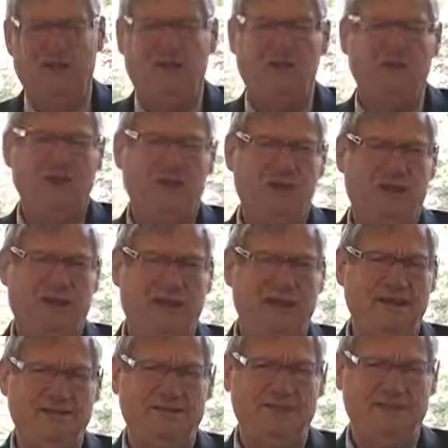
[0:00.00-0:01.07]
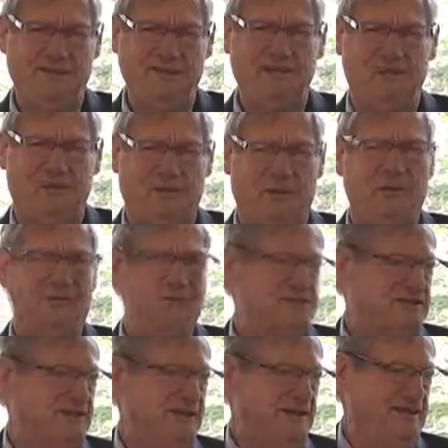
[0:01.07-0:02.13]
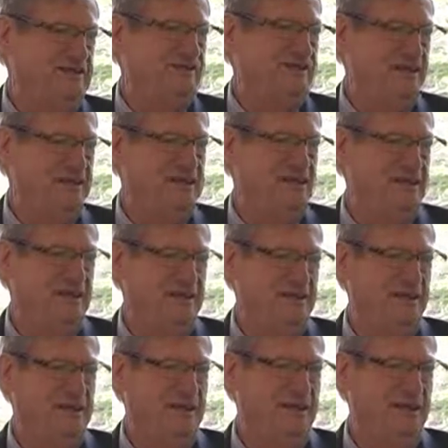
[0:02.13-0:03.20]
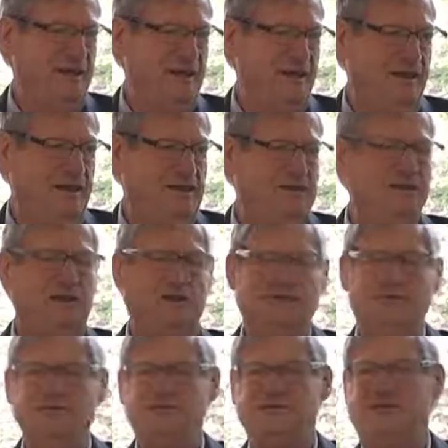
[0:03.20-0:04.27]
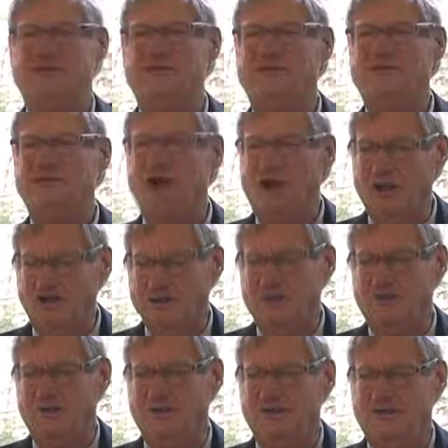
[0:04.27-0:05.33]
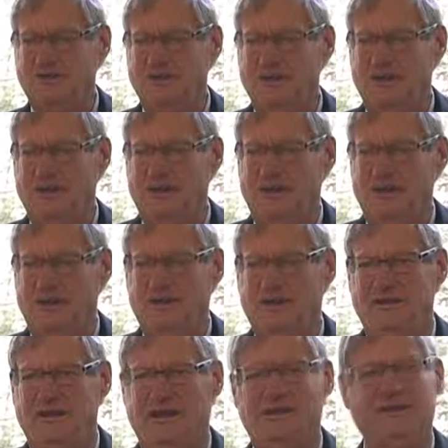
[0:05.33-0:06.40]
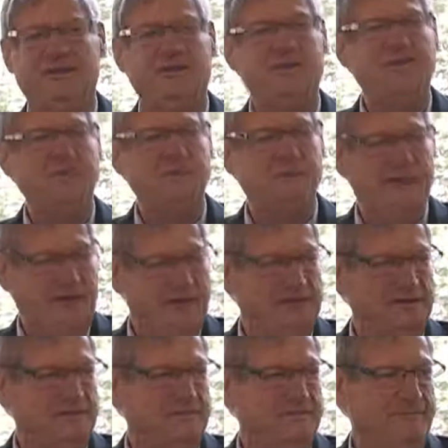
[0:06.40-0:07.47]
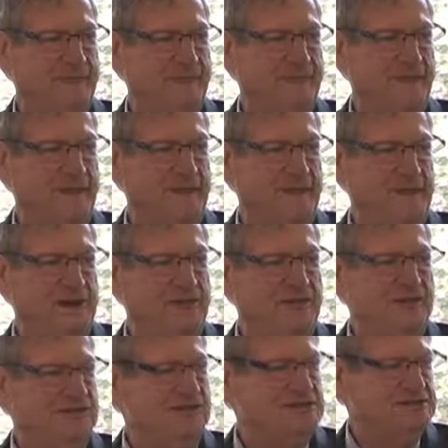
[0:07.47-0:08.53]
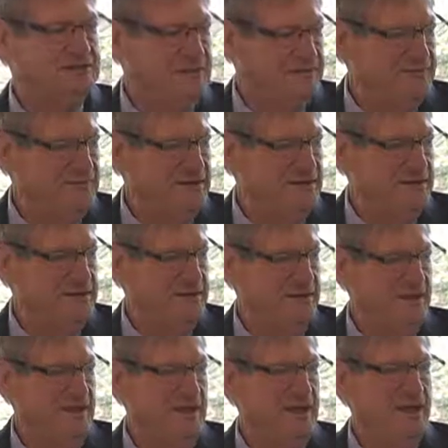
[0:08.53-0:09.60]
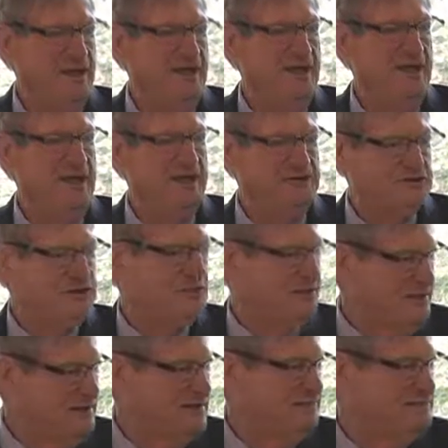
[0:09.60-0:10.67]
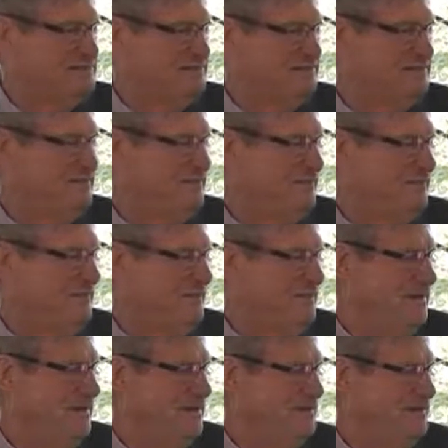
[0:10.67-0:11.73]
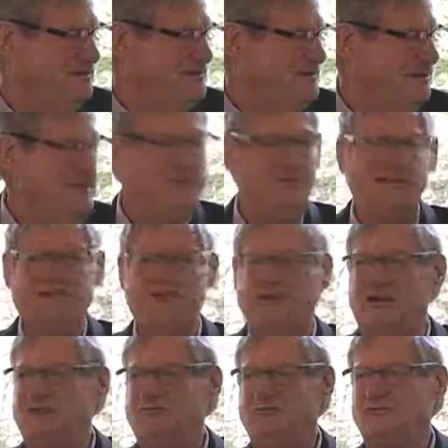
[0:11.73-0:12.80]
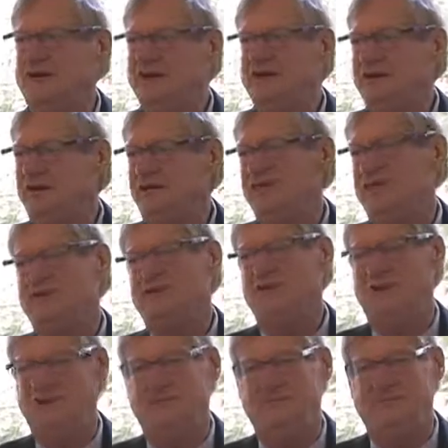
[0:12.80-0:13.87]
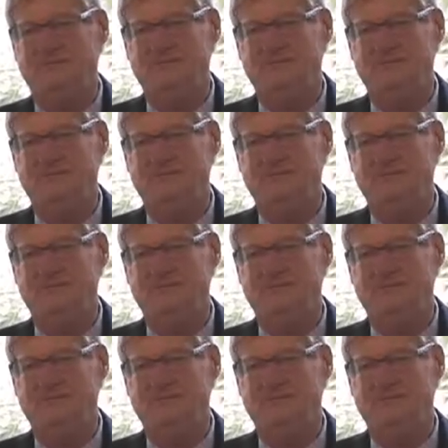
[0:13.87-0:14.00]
You can't deal with reconciliation and healing until there is an acknowledgement that there is pain and there is suffering, and it took place. So let me start right off the top.